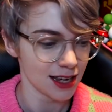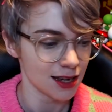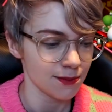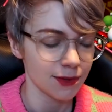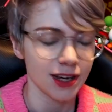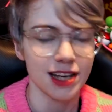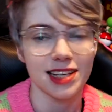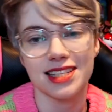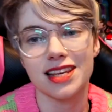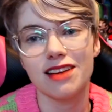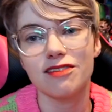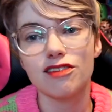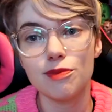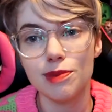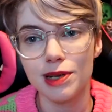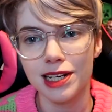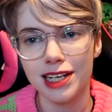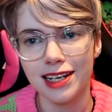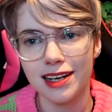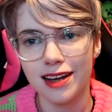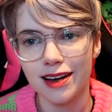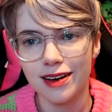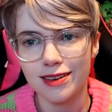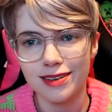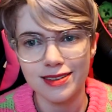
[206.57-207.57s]
Because
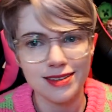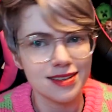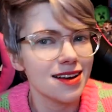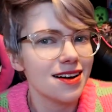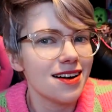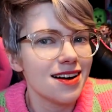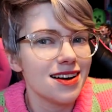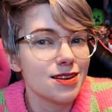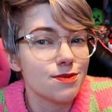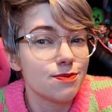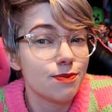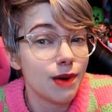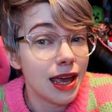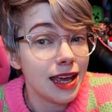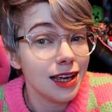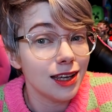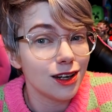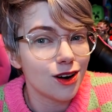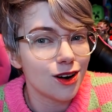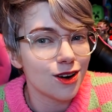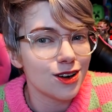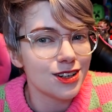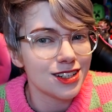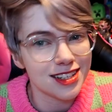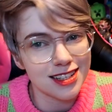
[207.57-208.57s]
everybody knows, ah, oh, pagan
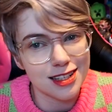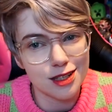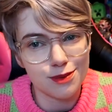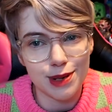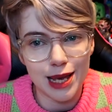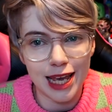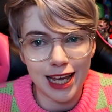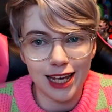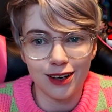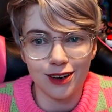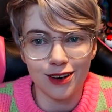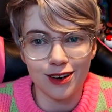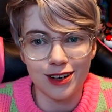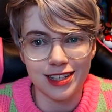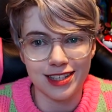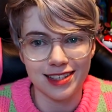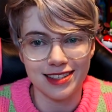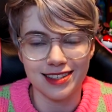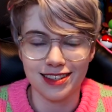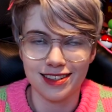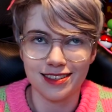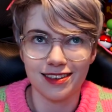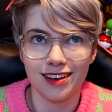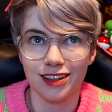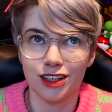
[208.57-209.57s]
origins, pagan
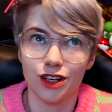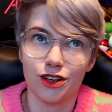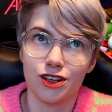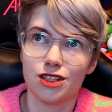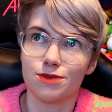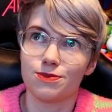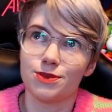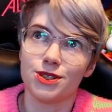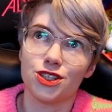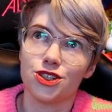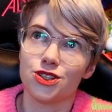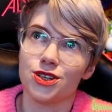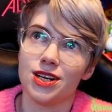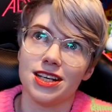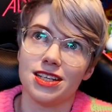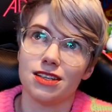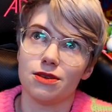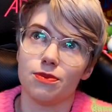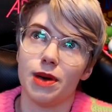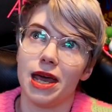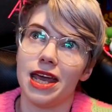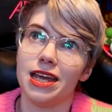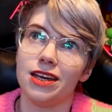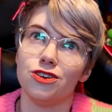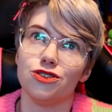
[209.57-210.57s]
origins, aren't Christmas trees a
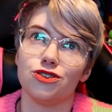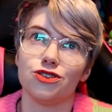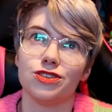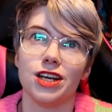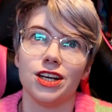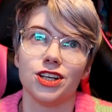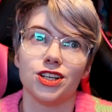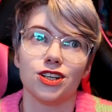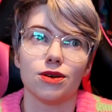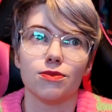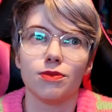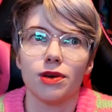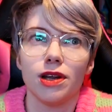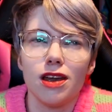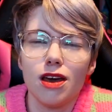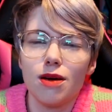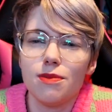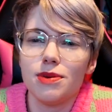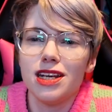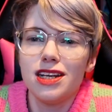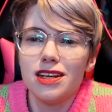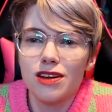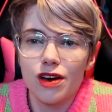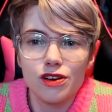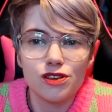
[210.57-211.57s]
pagan tradition? But
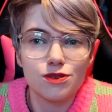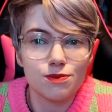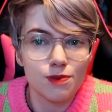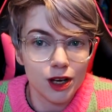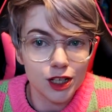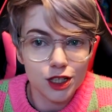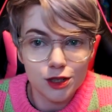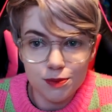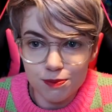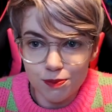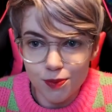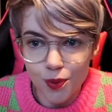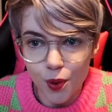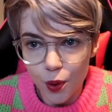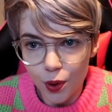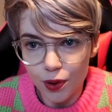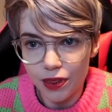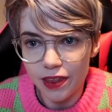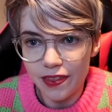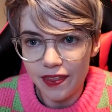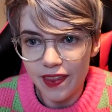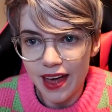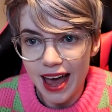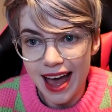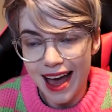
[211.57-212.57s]
nobody knows much more
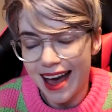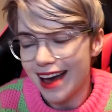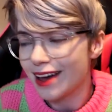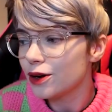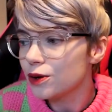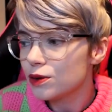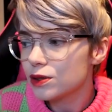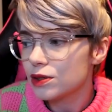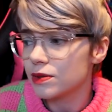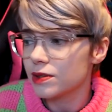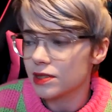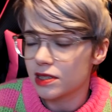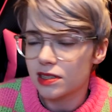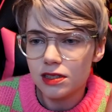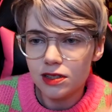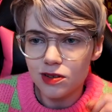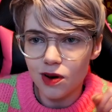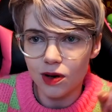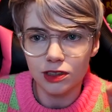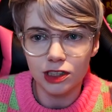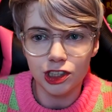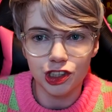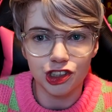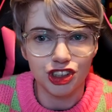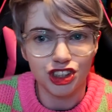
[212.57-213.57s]
than that, and also it's
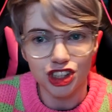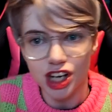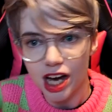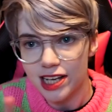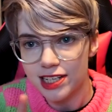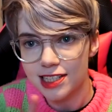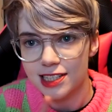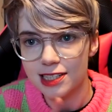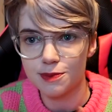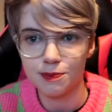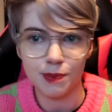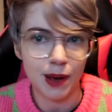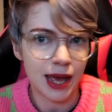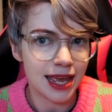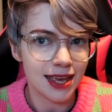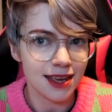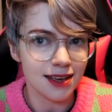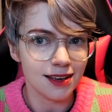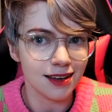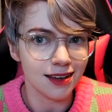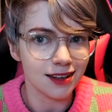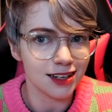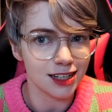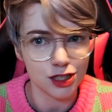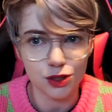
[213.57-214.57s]
not just
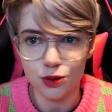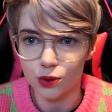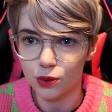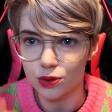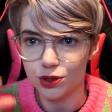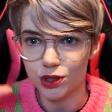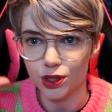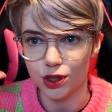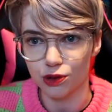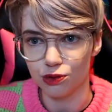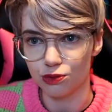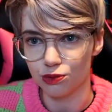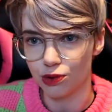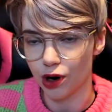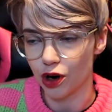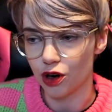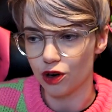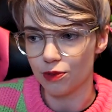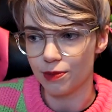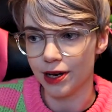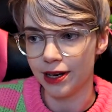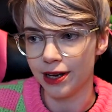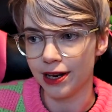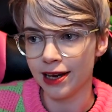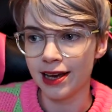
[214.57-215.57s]
pagan, it's also
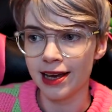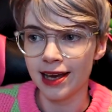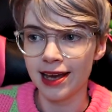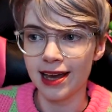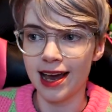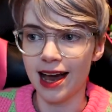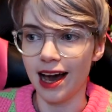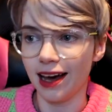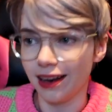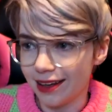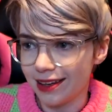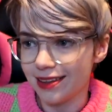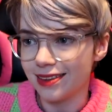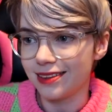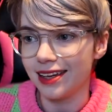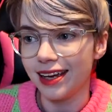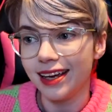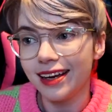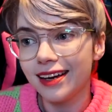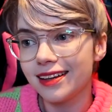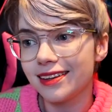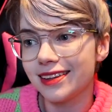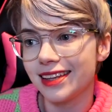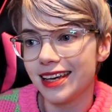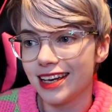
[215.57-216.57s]
Roman, and I
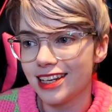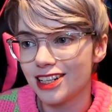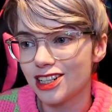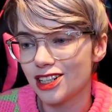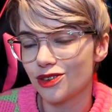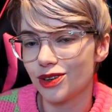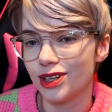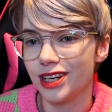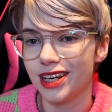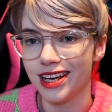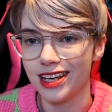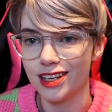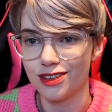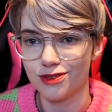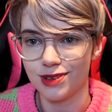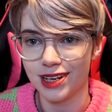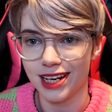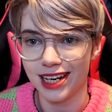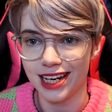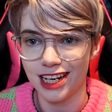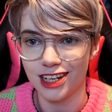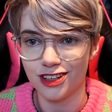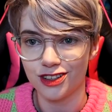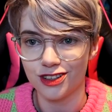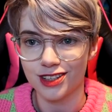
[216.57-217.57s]
think the history is
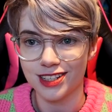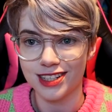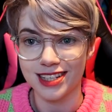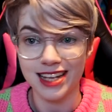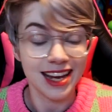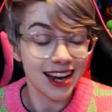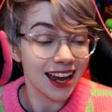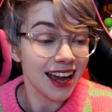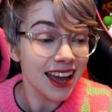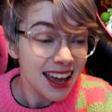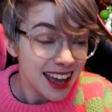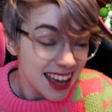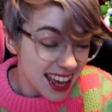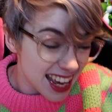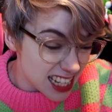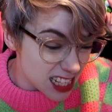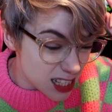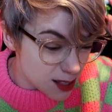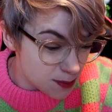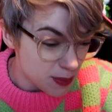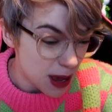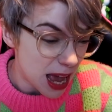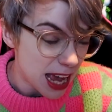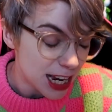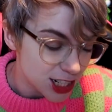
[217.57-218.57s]
really interesting,
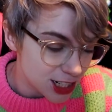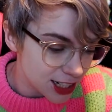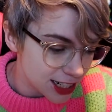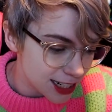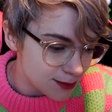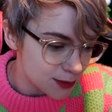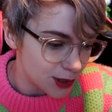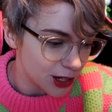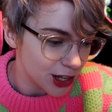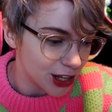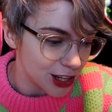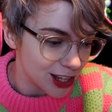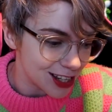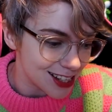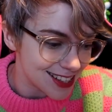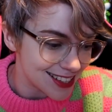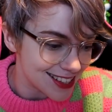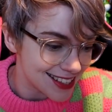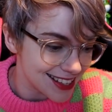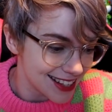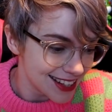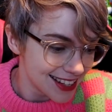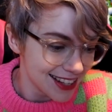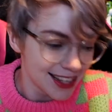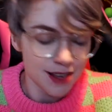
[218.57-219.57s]
especially because